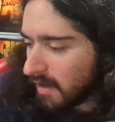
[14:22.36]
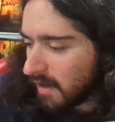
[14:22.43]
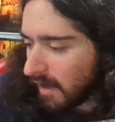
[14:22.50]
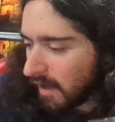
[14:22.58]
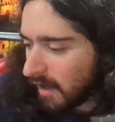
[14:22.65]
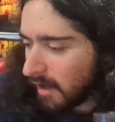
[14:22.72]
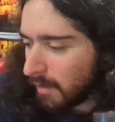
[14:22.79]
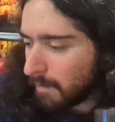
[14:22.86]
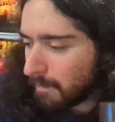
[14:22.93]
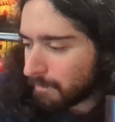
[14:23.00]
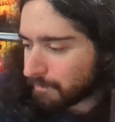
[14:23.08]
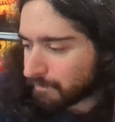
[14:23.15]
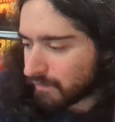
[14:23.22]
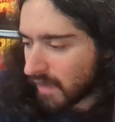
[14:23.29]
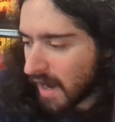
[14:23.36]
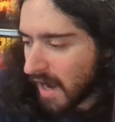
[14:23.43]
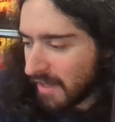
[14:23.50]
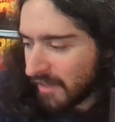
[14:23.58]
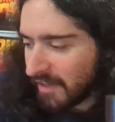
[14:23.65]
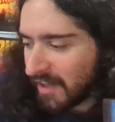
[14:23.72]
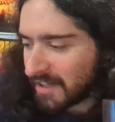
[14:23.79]
I
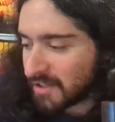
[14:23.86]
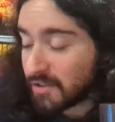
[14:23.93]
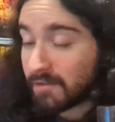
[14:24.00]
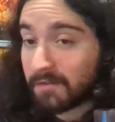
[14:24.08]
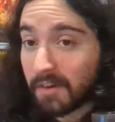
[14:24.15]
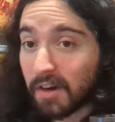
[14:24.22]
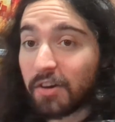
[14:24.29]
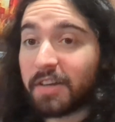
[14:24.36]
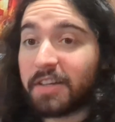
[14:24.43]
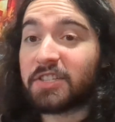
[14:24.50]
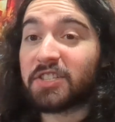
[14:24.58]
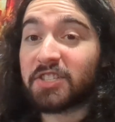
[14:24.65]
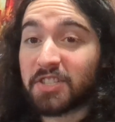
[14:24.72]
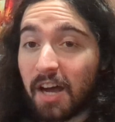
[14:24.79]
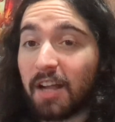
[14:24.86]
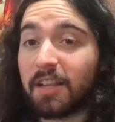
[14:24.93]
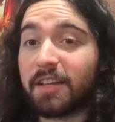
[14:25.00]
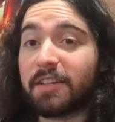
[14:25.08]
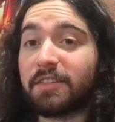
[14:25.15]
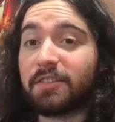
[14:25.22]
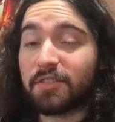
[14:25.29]
think that is a very
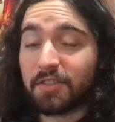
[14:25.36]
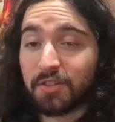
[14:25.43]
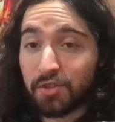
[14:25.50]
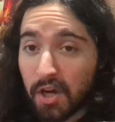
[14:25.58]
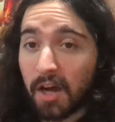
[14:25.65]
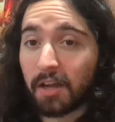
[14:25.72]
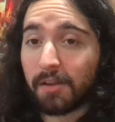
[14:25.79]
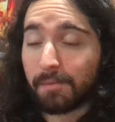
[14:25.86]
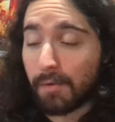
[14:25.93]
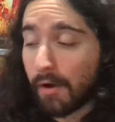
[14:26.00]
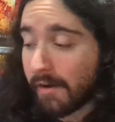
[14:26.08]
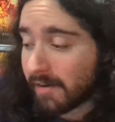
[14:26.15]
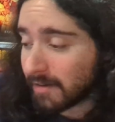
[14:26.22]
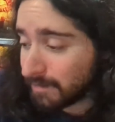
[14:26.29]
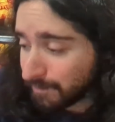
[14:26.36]
solid chocolate bar,